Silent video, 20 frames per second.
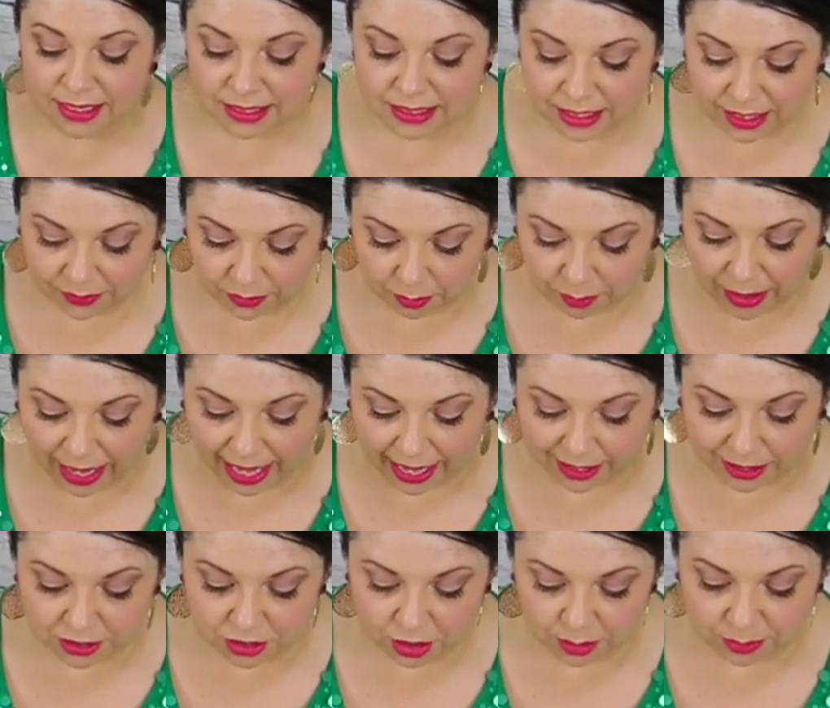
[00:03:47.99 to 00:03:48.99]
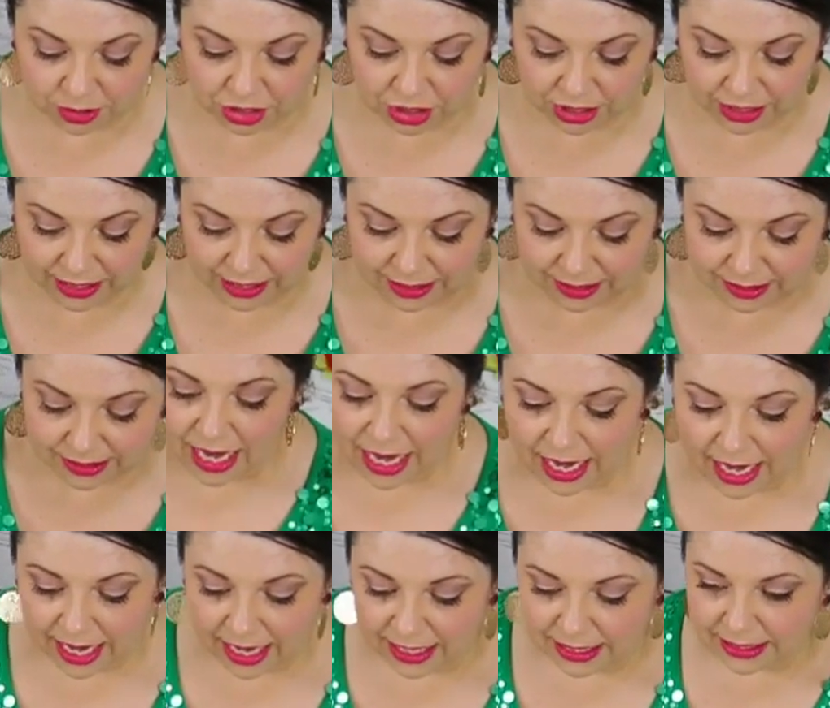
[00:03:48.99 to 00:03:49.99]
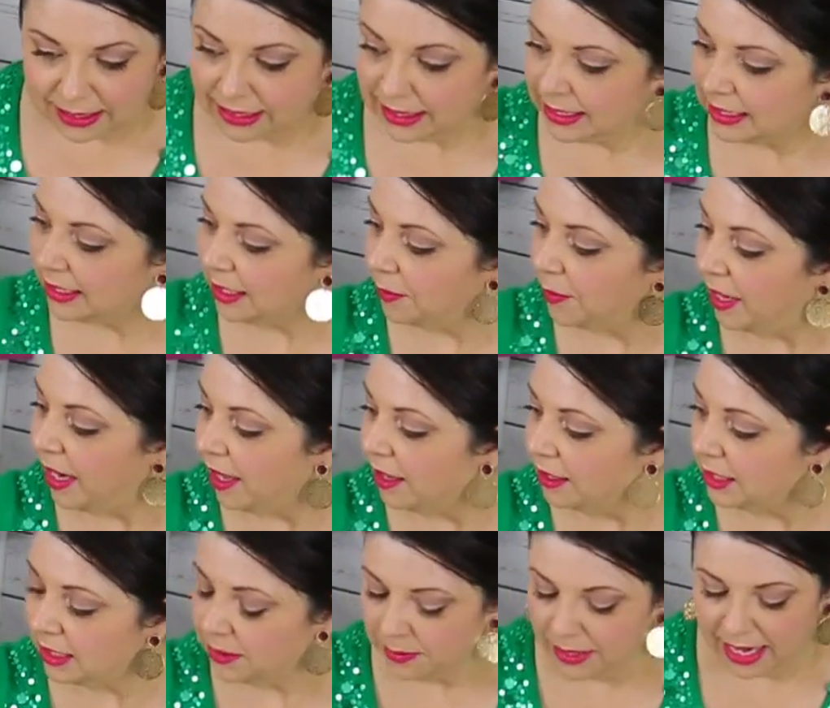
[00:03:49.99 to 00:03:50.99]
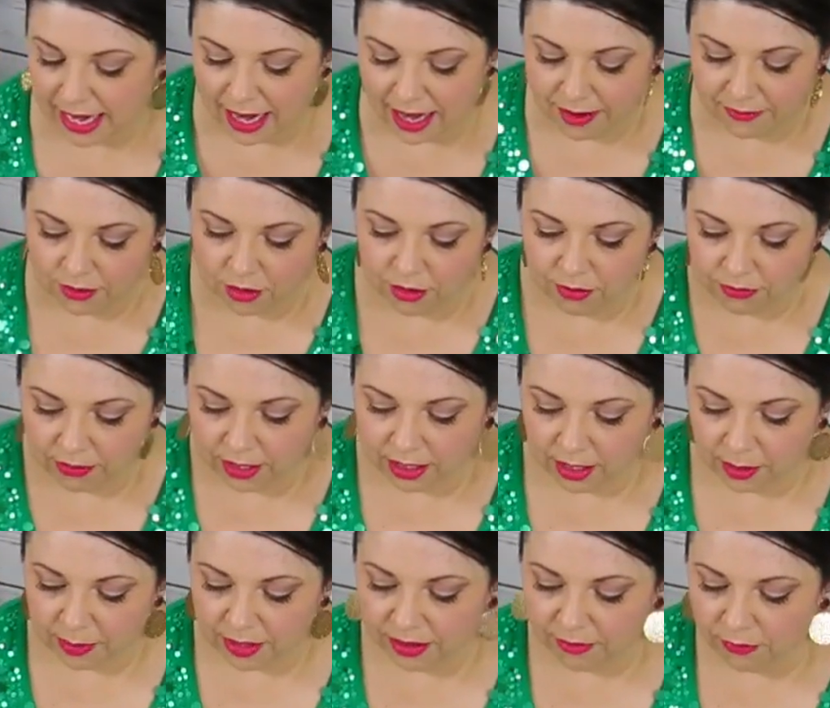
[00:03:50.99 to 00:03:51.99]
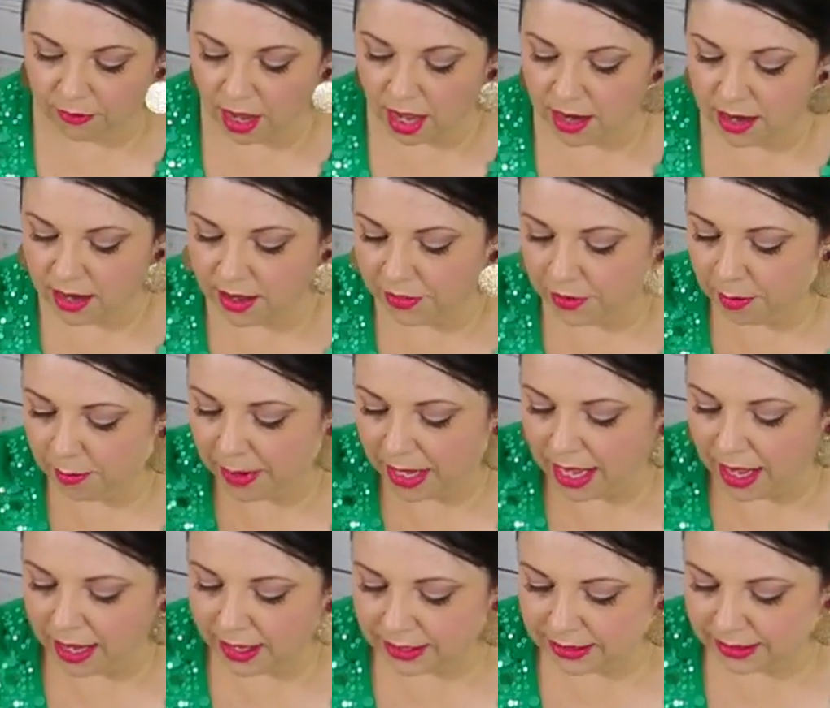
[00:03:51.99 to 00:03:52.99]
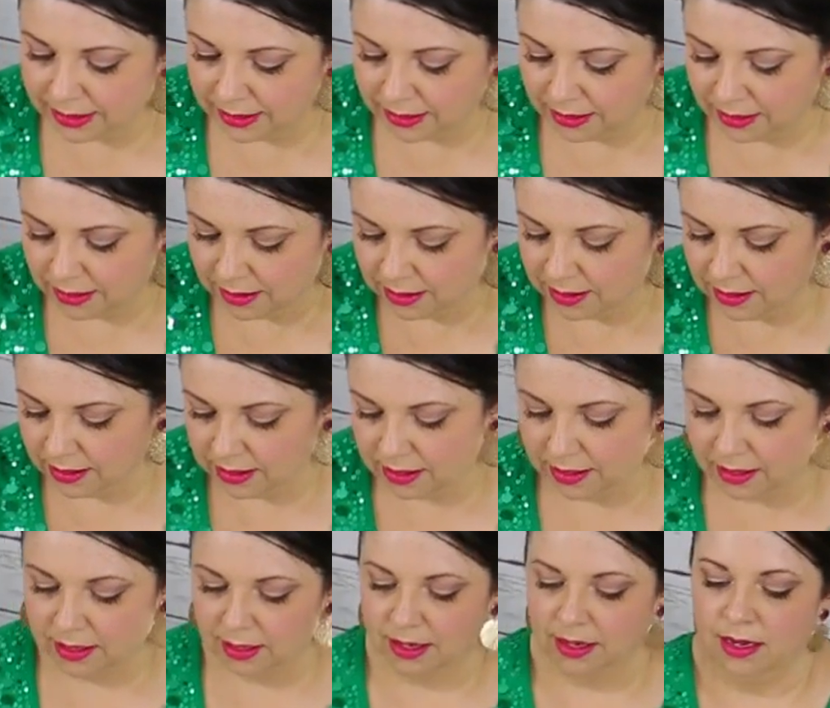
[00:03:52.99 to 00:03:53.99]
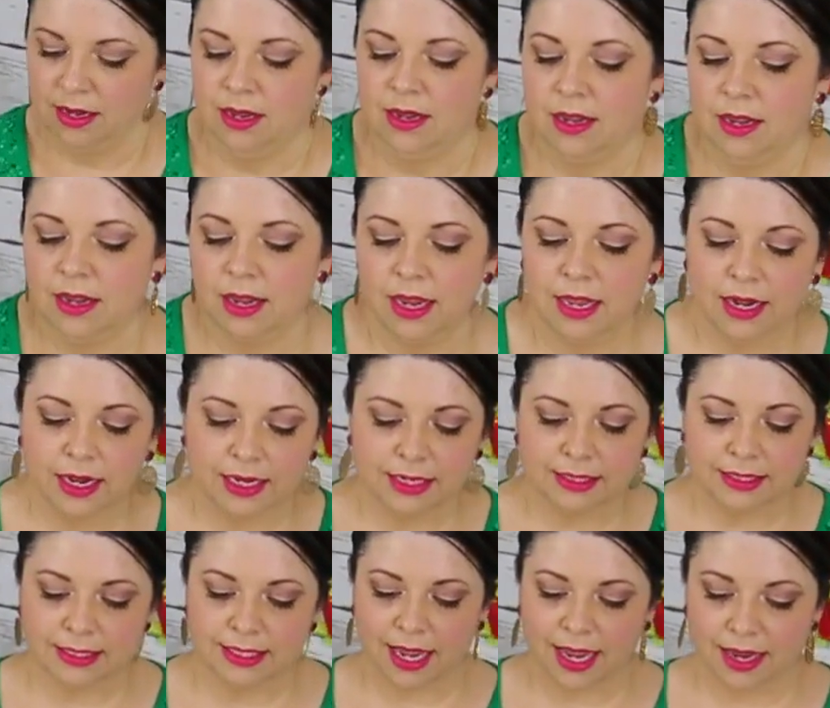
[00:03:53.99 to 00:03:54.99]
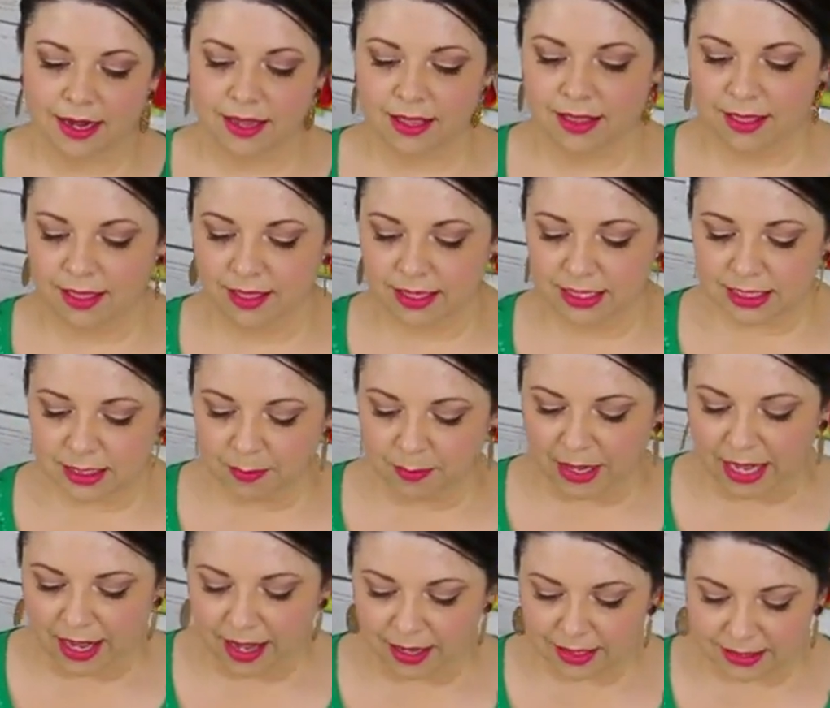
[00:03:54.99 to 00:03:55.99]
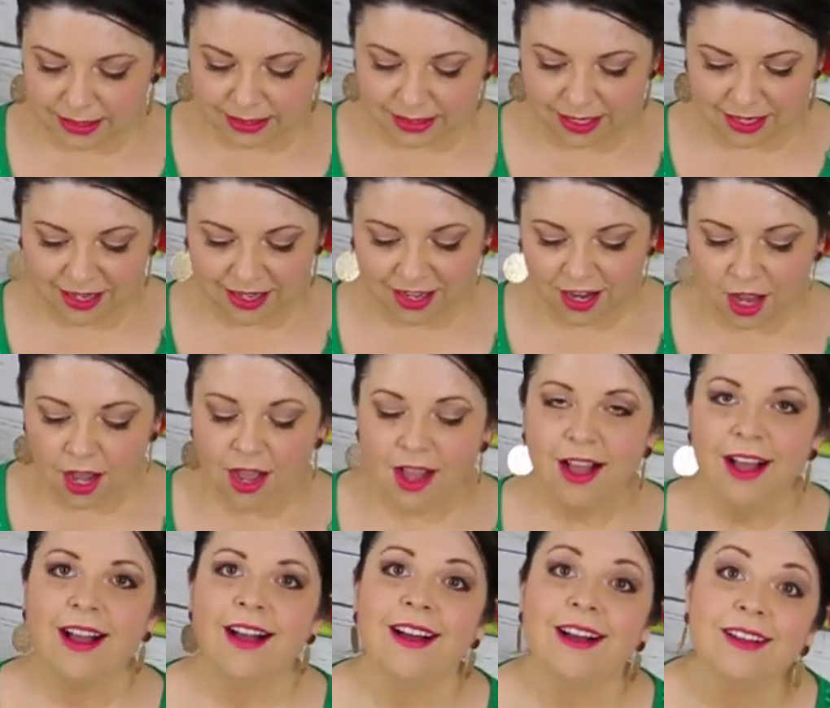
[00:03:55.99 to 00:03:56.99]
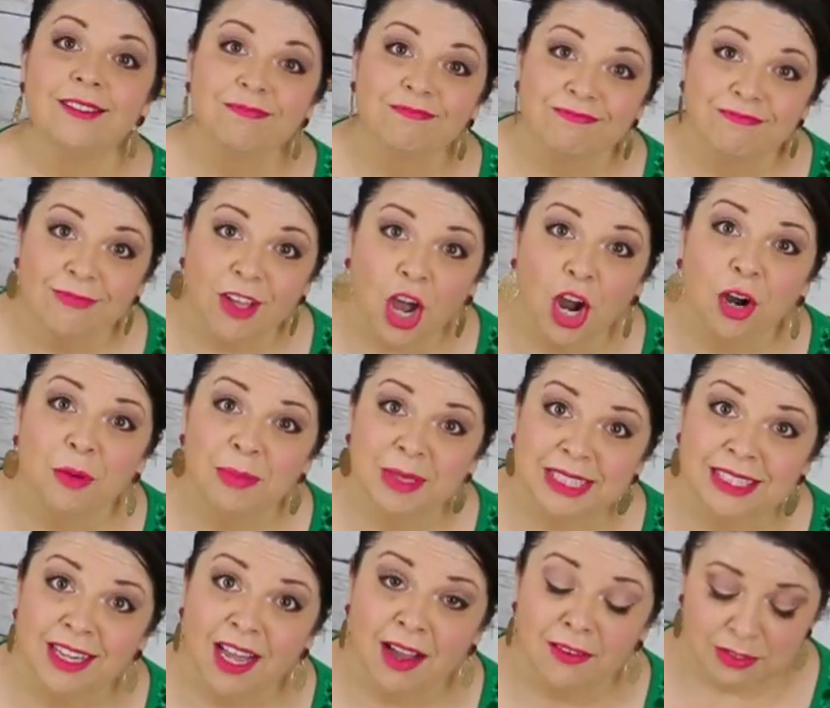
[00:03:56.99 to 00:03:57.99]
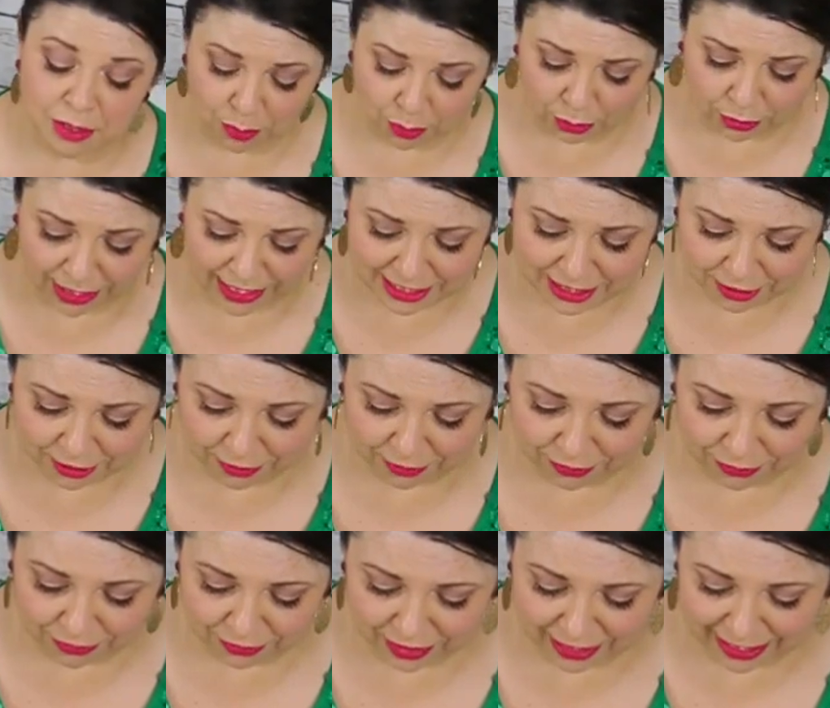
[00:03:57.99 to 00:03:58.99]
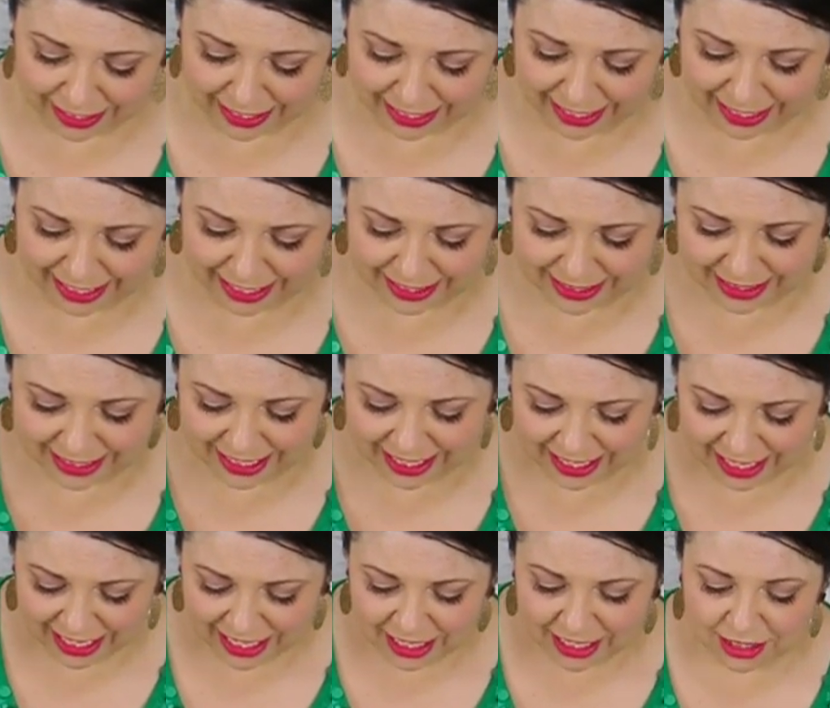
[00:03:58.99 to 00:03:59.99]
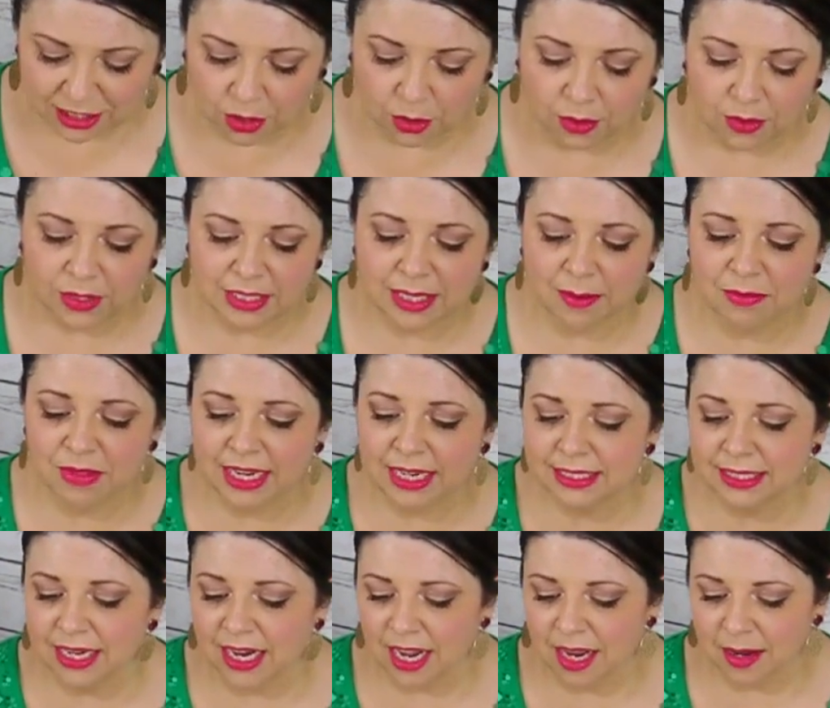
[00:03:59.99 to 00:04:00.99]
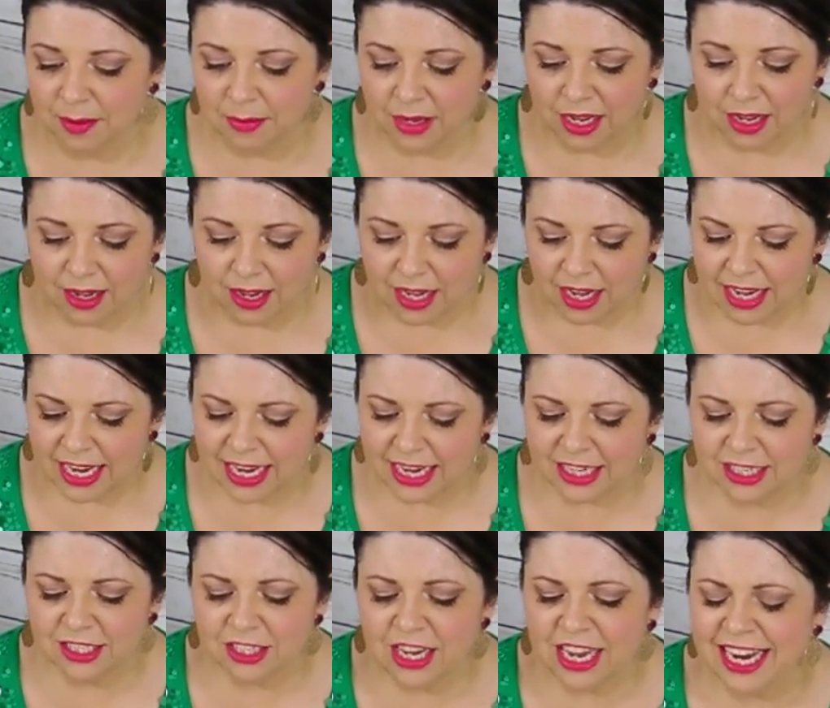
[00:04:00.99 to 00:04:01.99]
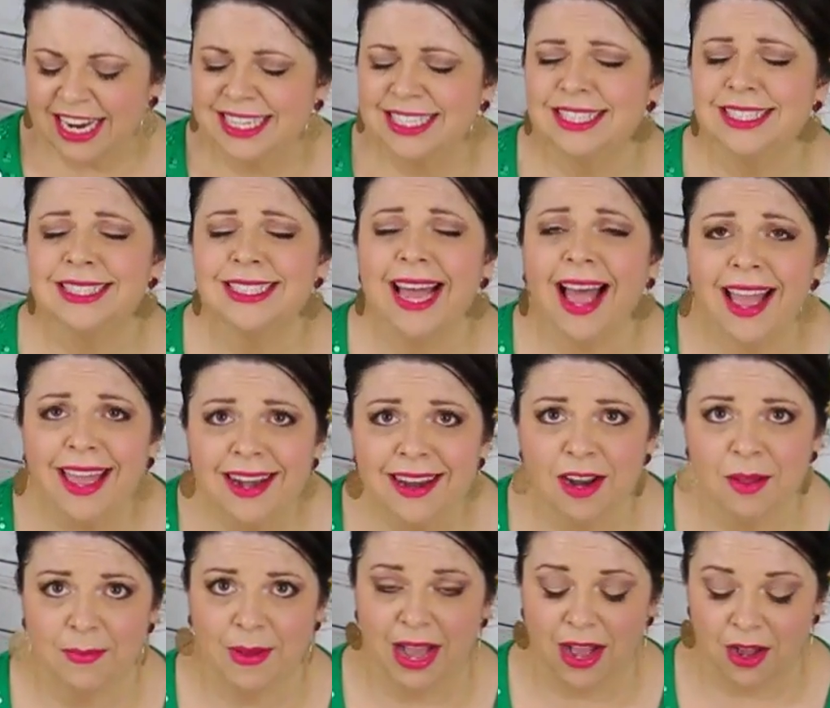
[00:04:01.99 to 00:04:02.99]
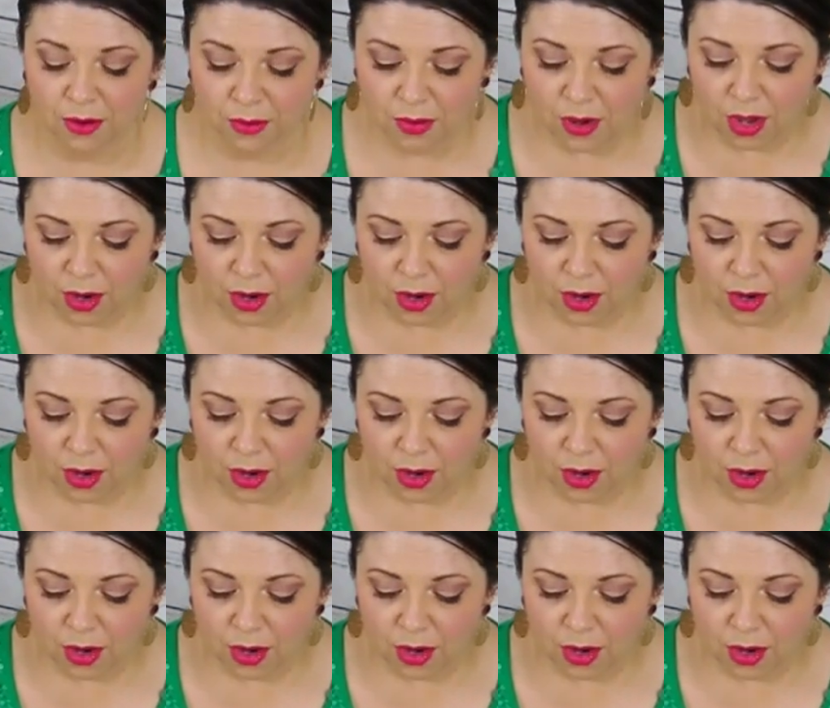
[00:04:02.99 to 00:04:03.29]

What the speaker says: to even package their machines. And let's see what else we have over here. We have another box, and inside this box, our beloved presser feet. So some things that I am excited about